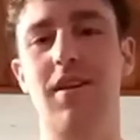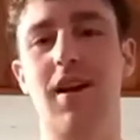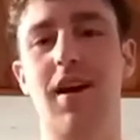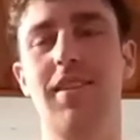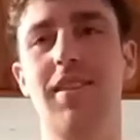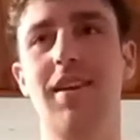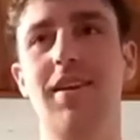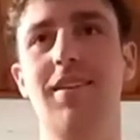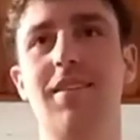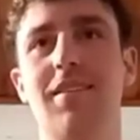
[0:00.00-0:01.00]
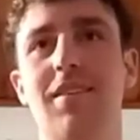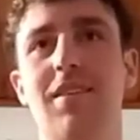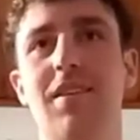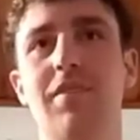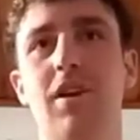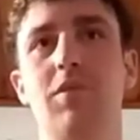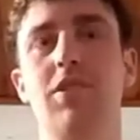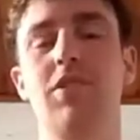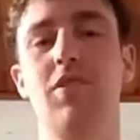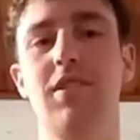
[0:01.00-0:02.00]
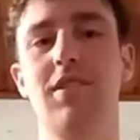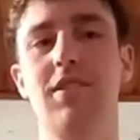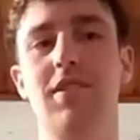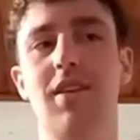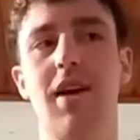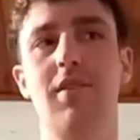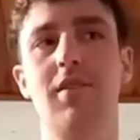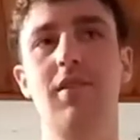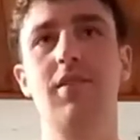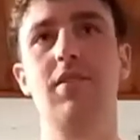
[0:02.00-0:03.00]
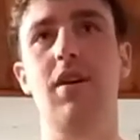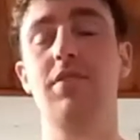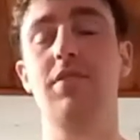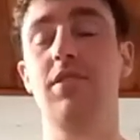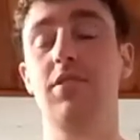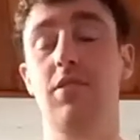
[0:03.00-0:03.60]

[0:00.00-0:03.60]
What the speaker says: I think I very much noticed that soft skills are